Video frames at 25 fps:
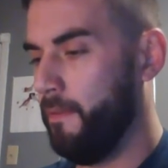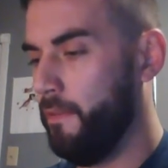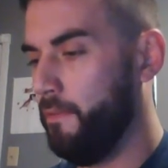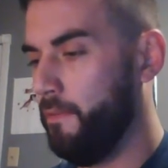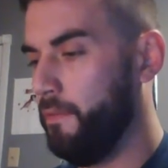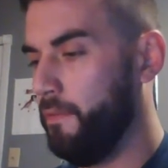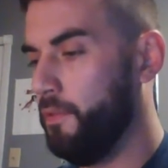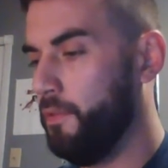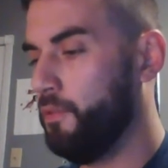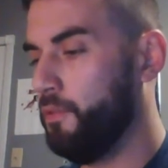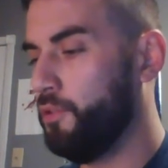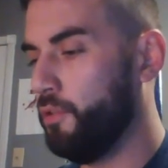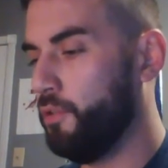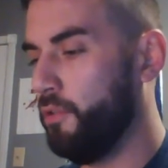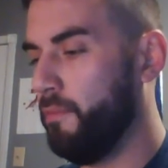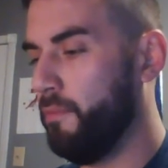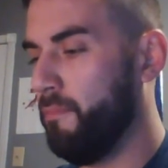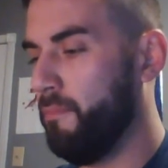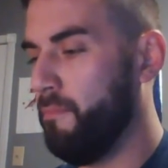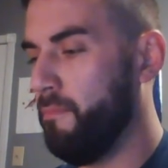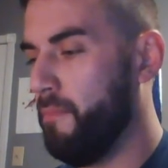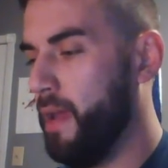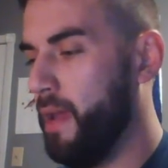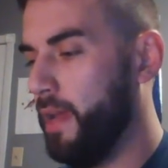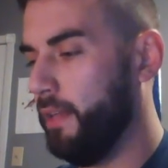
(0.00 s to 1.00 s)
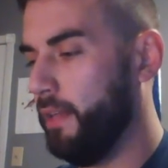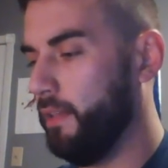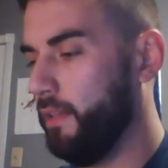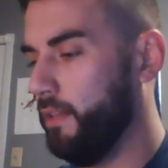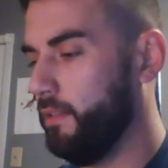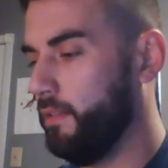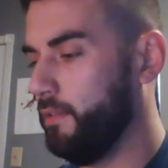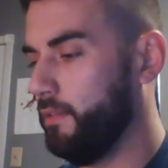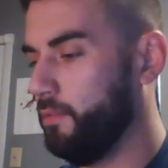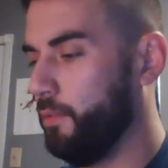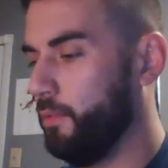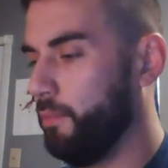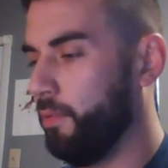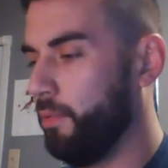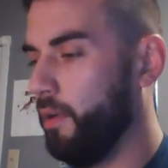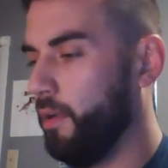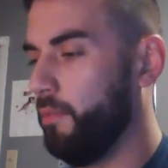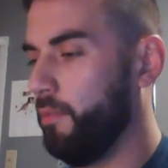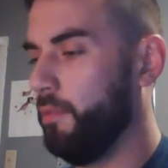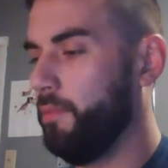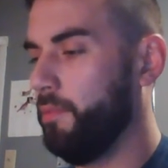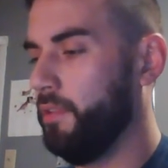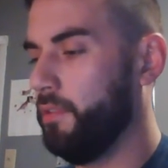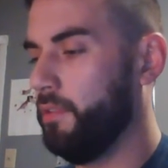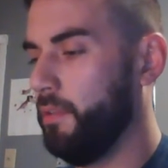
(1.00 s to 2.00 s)
Future magnets would
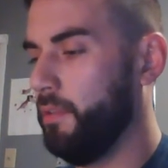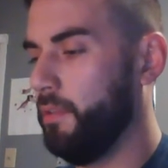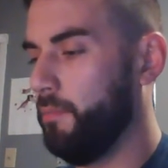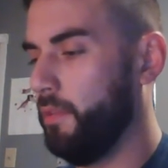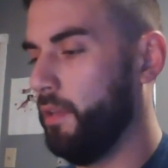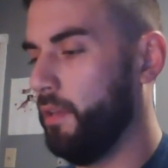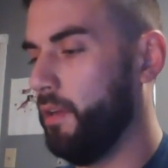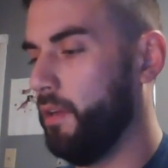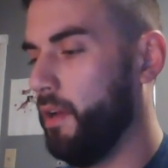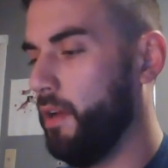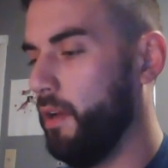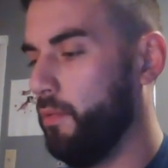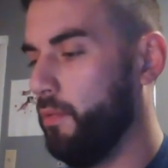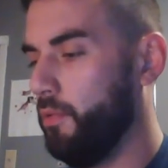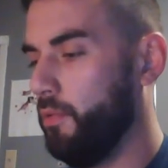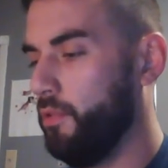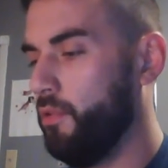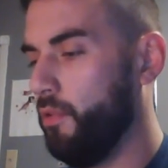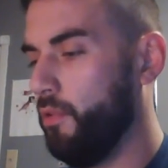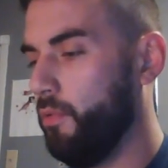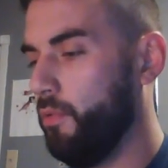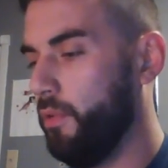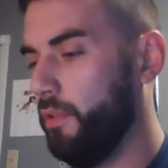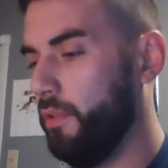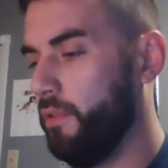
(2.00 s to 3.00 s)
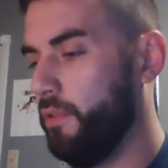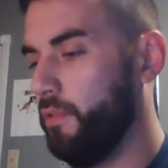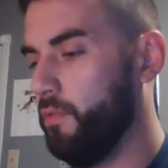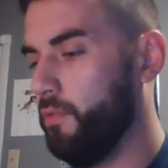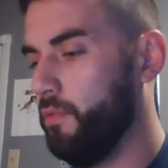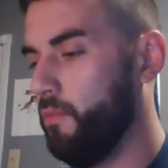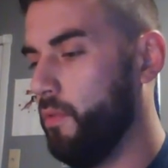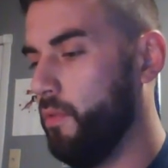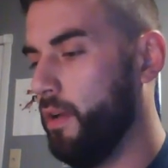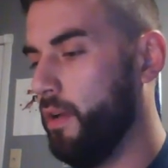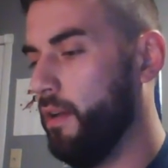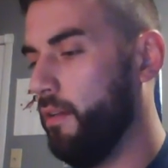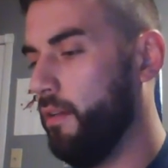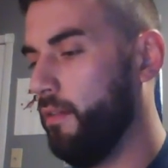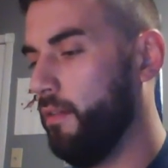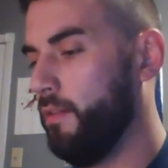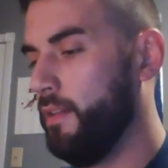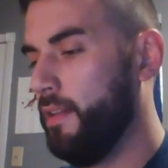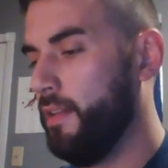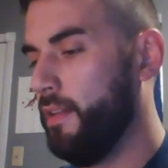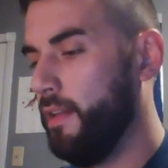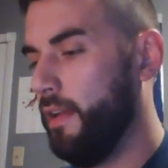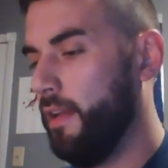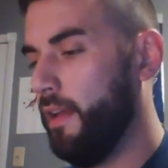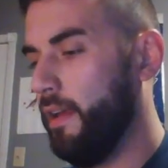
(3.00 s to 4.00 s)
probably be something I would go with, as well
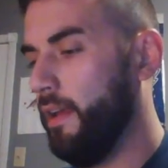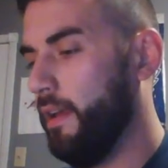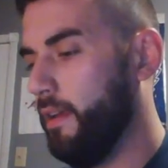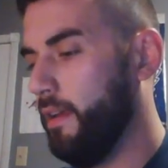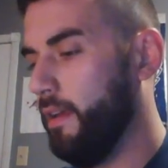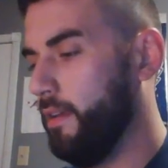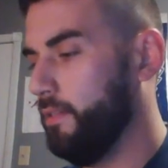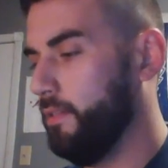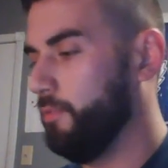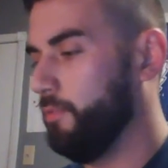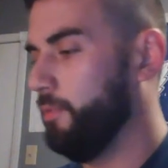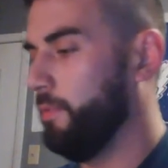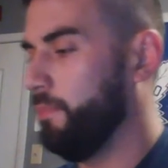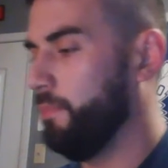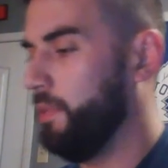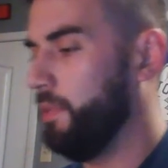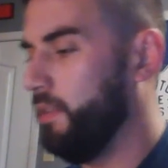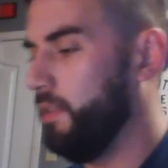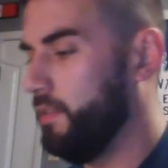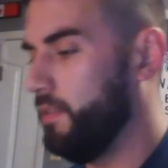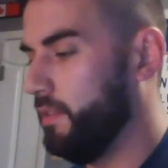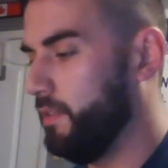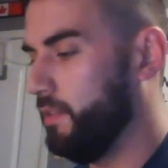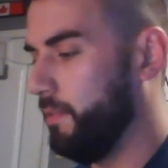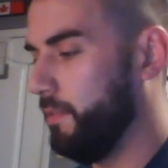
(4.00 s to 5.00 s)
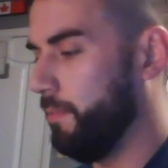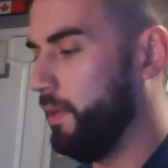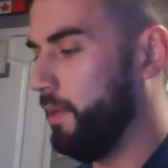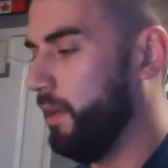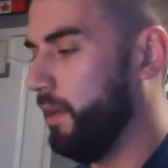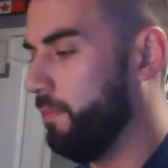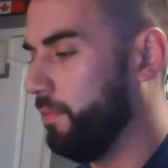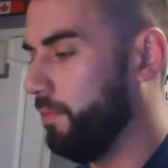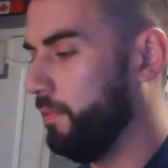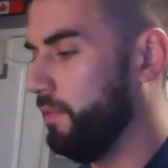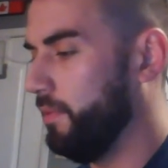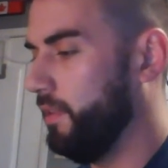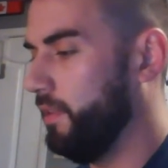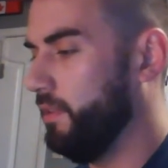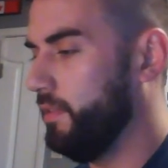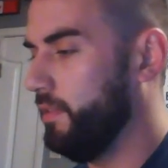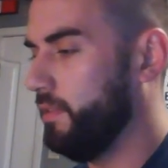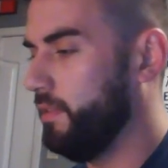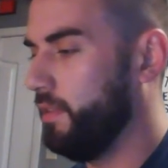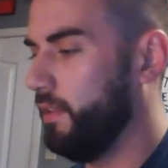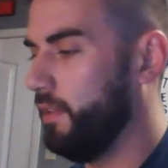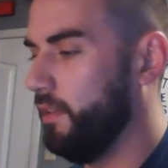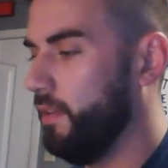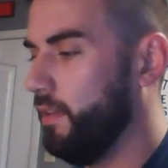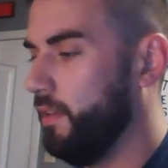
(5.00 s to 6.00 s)
as with pieces of paper. These
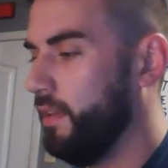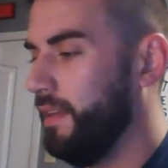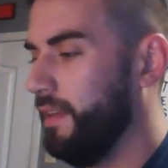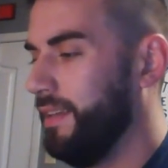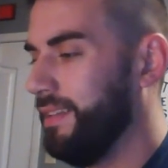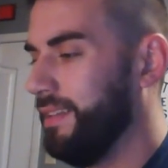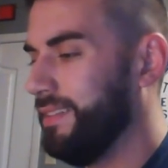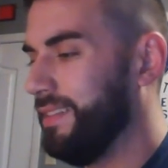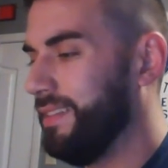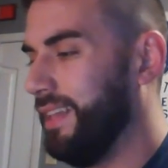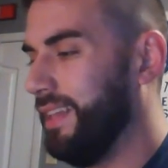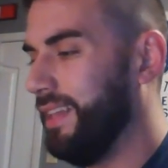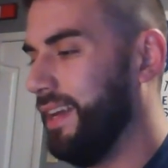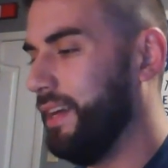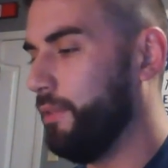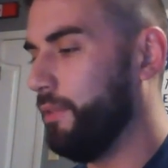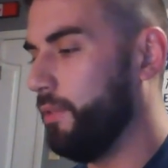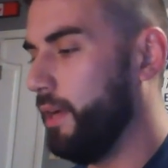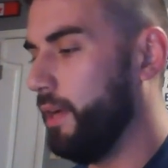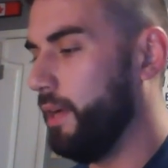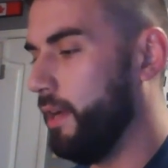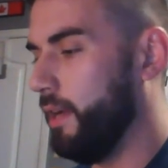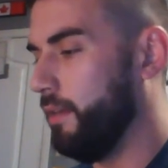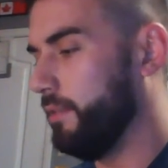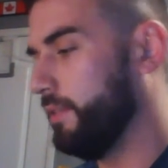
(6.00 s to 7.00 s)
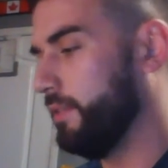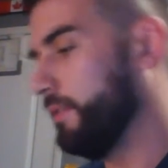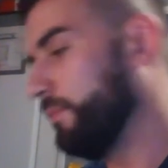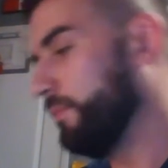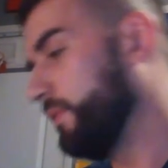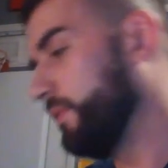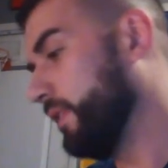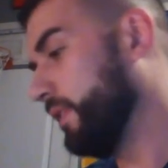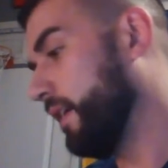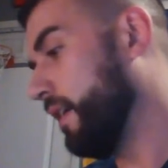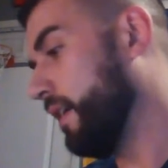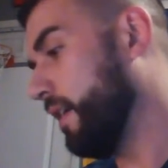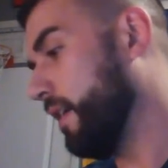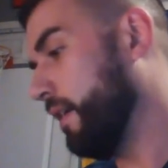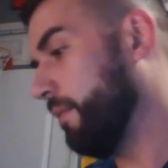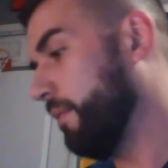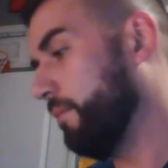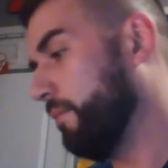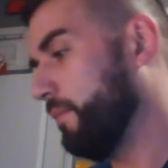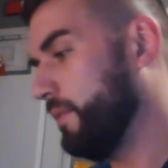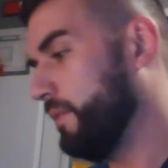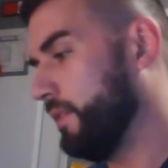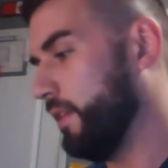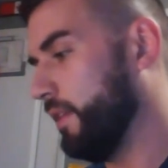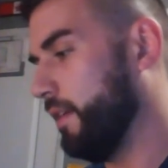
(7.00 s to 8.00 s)
can slide around
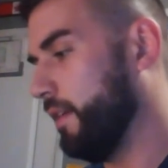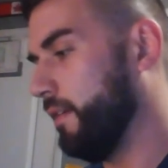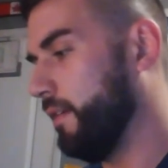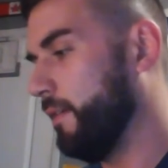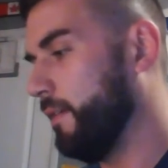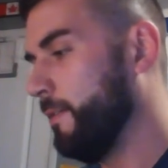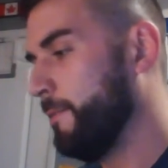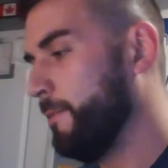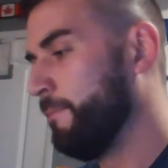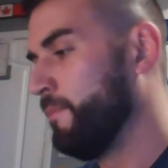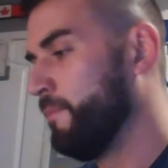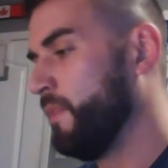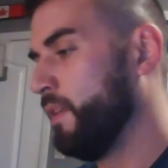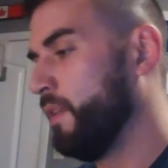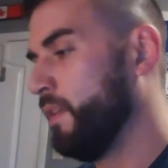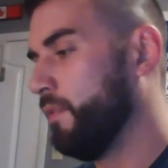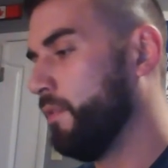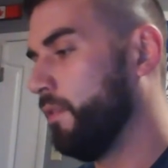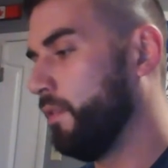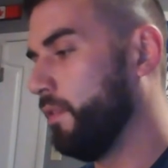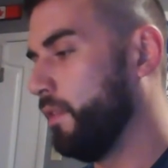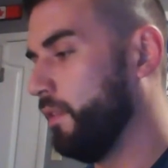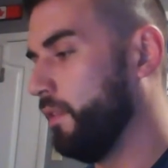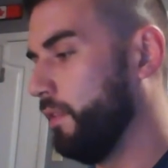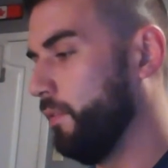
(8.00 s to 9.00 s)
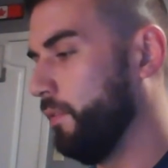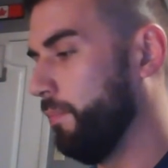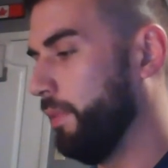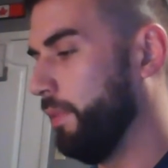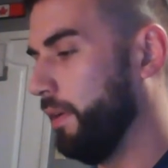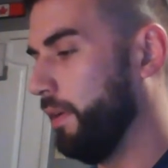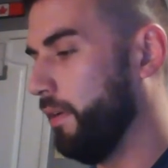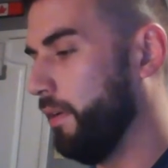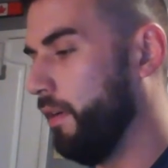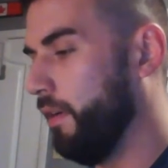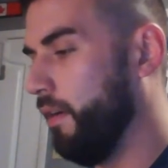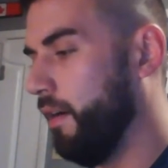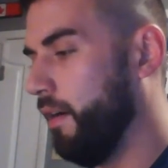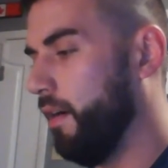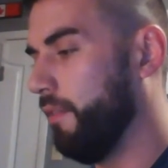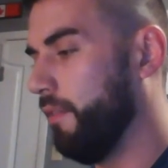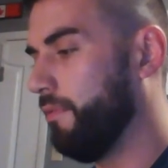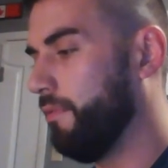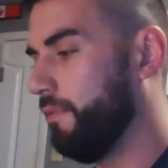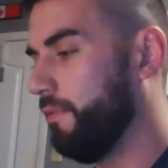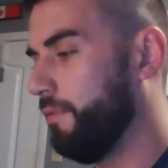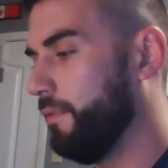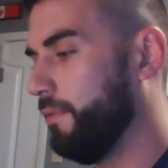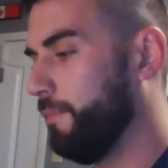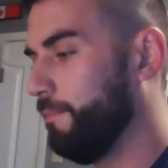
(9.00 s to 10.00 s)
sometimes and look a little bit
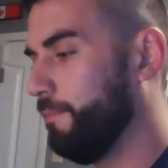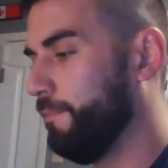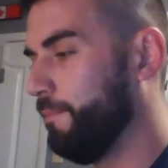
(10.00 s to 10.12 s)
off.